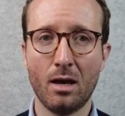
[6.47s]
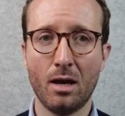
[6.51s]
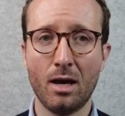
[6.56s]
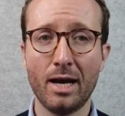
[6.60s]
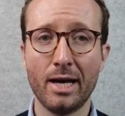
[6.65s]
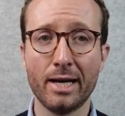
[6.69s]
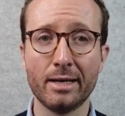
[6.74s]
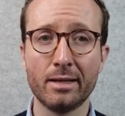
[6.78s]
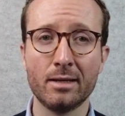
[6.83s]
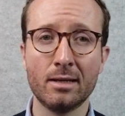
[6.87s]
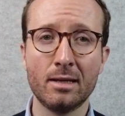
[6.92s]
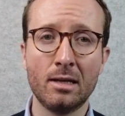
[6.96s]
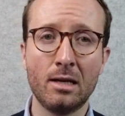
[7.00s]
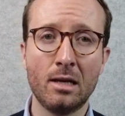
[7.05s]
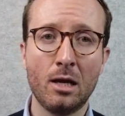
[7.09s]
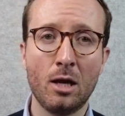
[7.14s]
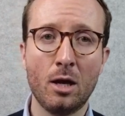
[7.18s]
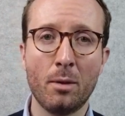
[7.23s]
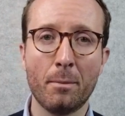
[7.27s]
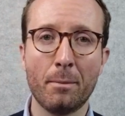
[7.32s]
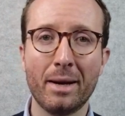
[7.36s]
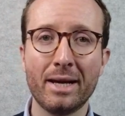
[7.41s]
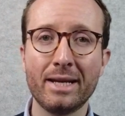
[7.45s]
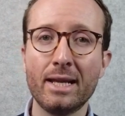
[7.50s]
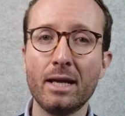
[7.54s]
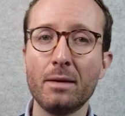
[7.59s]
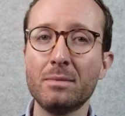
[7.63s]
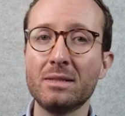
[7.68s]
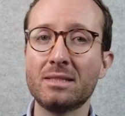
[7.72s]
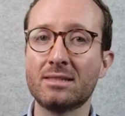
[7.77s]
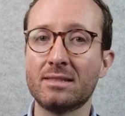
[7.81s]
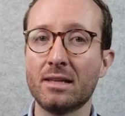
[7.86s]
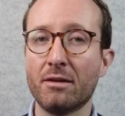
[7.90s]
Hi, my name
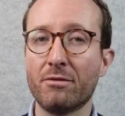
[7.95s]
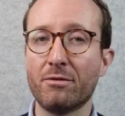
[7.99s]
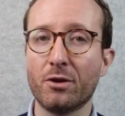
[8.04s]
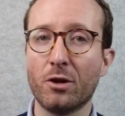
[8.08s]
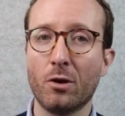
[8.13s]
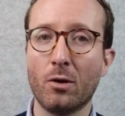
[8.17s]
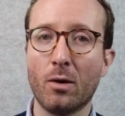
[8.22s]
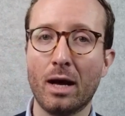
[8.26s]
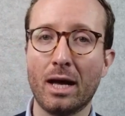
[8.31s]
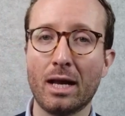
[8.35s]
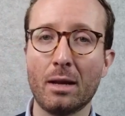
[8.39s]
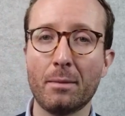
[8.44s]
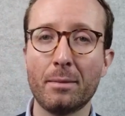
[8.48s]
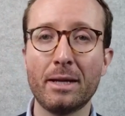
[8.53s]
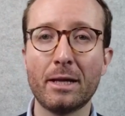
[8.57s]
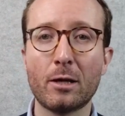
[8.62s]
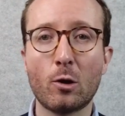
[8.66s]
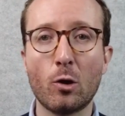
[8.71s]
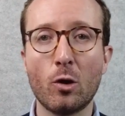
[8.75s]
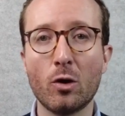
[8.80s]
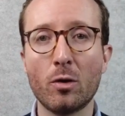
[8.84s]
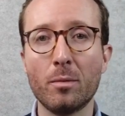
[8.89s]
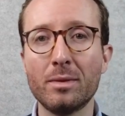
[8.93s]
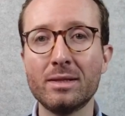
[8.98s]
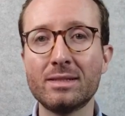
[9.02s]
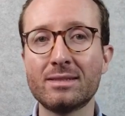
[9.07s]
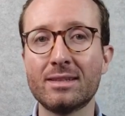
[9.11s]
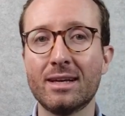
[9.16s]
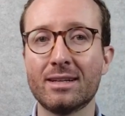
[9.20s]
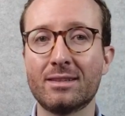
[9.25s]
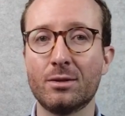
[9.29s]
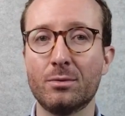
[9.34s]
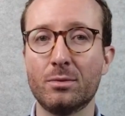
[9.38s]
is Stefano and I'm an economist
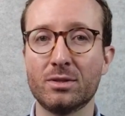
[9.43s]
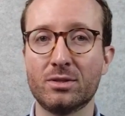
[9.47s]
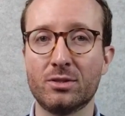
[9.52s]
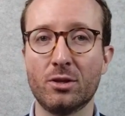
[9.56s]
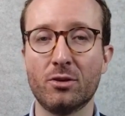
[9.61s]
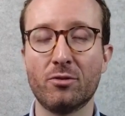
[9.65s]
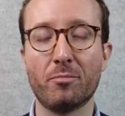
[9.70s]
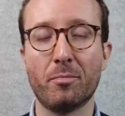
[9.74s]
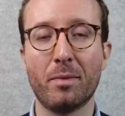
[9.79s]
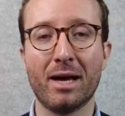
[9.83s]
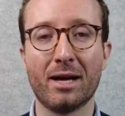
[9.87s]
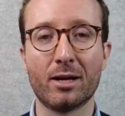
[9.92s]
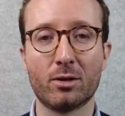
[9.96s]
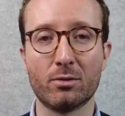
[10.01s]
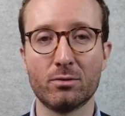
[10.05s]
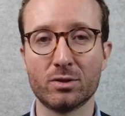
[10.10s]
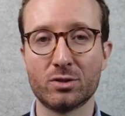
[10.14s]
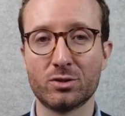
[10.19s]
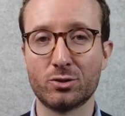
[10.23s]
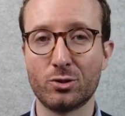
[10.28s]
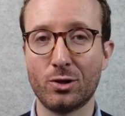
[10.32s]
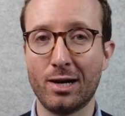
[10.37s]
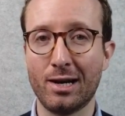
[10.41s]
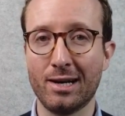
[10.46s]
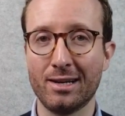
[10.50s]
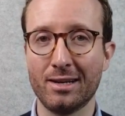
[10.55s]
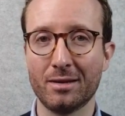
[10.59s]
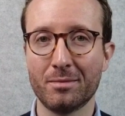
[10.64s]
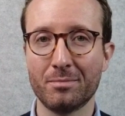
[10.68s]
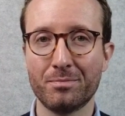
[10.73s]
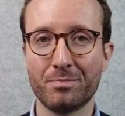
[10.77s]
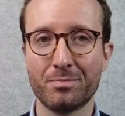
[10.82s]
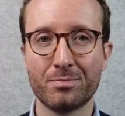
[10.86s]
at the Reserve Bank of
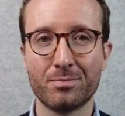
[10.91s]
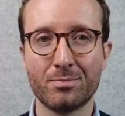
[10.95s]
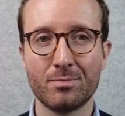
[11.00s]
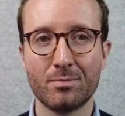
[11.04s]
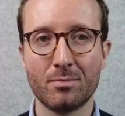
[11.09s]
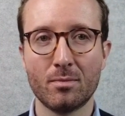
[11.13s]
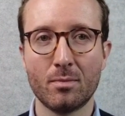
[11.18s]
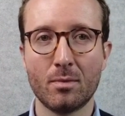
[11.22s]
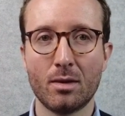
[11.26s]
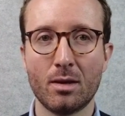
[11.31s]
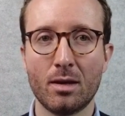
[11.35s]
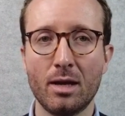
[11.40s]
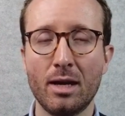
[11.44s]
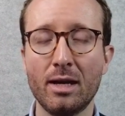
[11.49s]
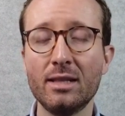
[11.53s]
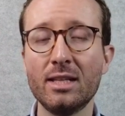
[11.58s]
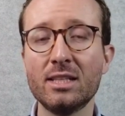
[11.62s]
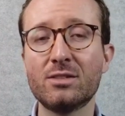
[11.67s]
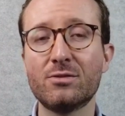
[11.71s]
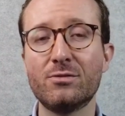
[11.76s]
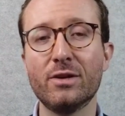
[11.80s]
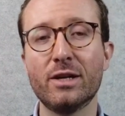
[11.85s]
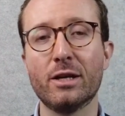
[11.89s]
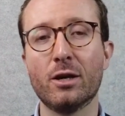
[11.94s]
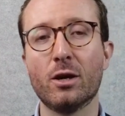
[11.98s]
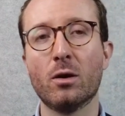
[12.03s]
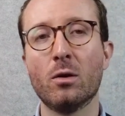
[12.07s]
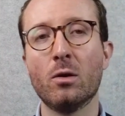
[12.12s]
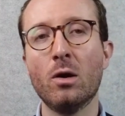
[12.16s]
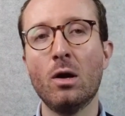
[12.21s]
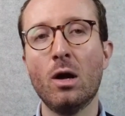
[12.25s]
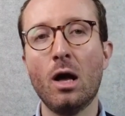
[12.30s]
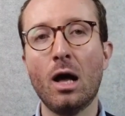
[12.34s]
Australia. In this video,
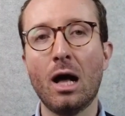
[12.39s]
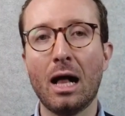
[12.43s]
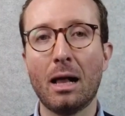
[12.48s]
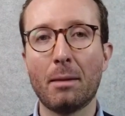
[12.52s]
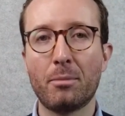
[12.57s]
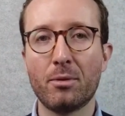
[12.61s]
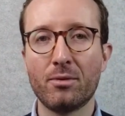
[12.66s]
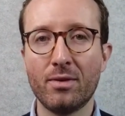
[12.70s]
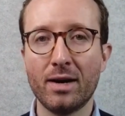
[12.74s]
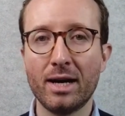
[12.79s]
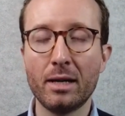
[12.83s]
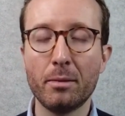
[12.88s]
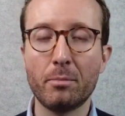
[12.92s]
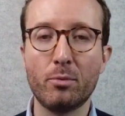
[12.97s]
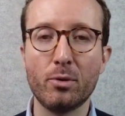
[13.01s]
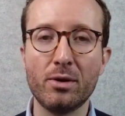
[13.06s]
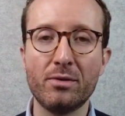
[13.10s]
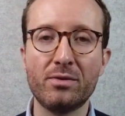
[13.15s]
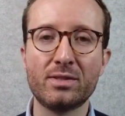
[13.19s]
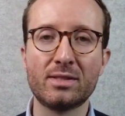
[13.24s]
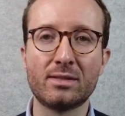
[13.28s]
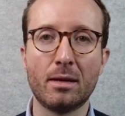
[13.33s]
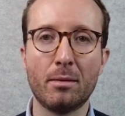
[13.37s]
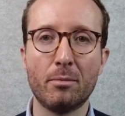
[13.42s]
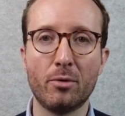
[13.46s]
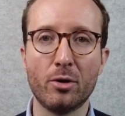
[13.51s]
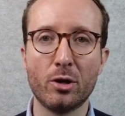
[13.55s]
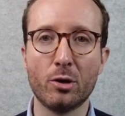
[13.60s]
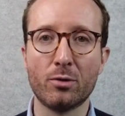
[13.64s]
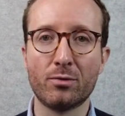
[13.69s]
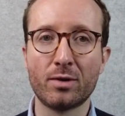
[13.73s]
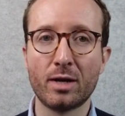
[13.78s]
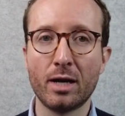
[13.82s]
I'll provide a brief
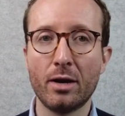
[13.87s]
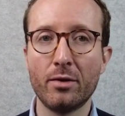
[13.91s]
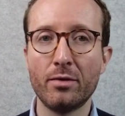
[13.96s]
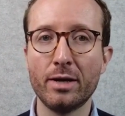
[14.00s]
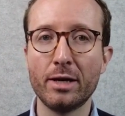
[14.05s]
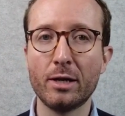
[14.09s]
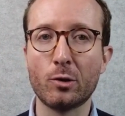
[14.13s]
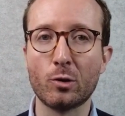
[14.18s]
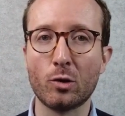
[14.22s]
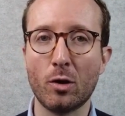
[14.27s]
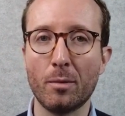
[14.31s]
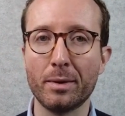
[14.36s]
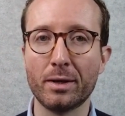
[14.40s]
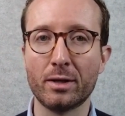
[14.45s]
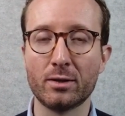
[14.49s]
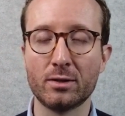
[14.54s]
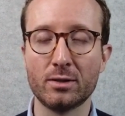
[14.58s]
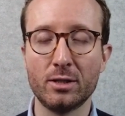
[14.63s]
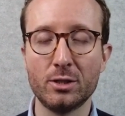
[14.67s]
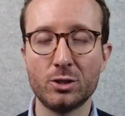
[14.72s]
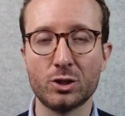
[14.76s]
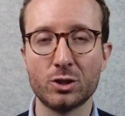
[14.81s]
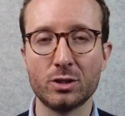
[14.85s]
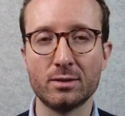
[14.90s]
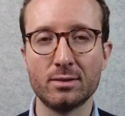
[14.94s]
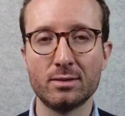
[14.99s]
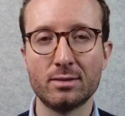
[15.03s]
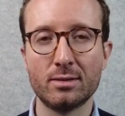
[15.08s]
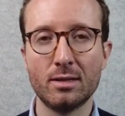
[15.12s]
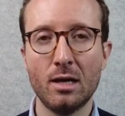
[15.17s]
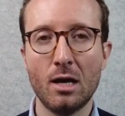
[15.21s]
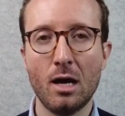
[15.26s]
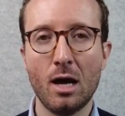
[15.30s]
summary of current economic
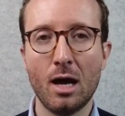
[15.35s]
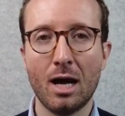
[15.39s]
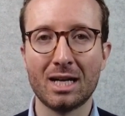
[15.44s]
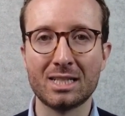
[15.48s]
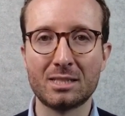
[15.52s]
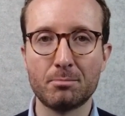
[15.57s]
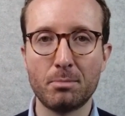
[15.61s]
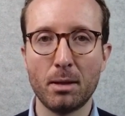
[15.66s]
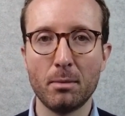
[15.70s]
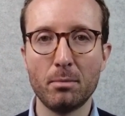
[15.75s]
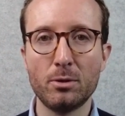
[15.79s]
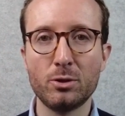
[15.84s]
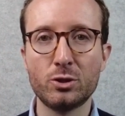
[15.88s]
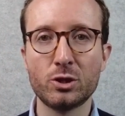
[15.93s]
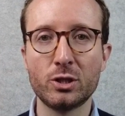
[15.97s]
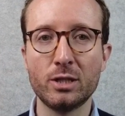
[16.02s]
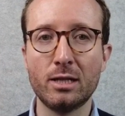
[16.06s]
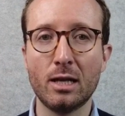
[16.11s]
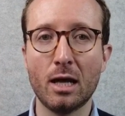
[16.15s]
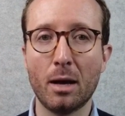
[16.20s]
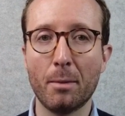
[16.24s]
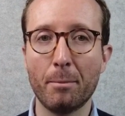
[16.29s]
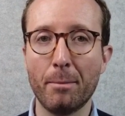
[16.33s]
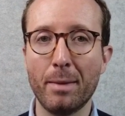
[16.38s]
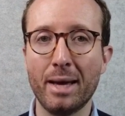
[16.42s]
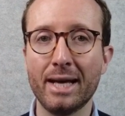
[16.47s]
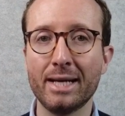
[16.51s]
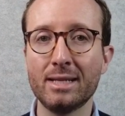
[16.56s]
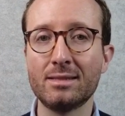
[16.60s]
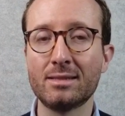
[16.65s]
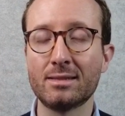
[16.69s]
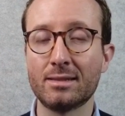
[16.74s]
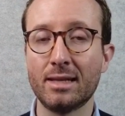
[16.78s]
conditions as published in our
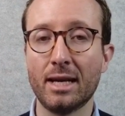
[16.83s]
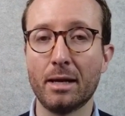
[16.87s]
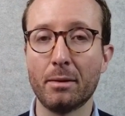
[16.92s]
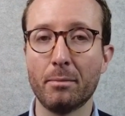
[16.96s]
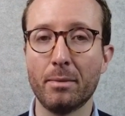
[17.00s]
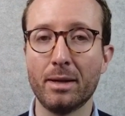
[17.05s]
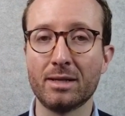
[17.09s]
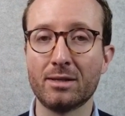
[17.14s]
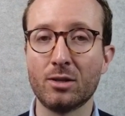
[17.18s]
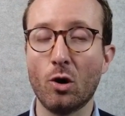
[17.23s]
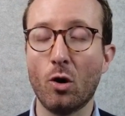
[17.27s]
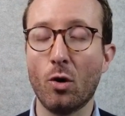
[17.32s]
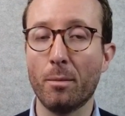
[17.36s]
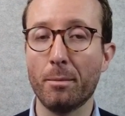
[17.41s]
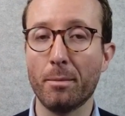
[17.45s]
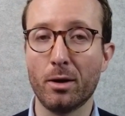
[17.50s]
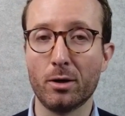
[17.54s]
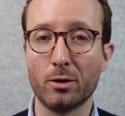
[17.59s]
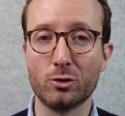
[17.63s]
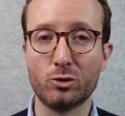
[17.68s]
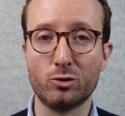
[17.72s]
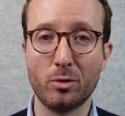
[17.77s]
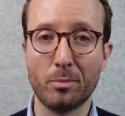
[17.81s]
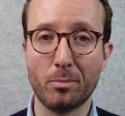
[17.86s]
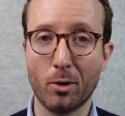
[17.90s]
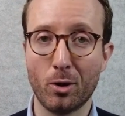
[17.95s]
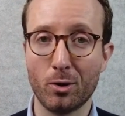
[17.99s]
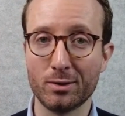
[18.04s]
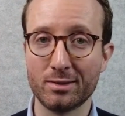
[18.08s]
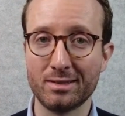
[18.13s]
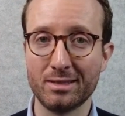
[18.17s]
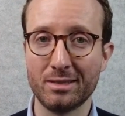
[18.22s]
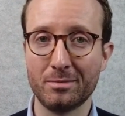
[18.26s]
May statement on monetary
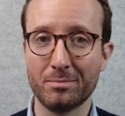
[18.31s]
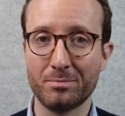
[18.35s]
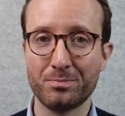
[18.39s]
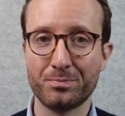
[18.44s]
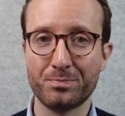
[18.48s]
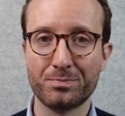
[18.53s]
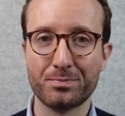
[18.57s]
policy.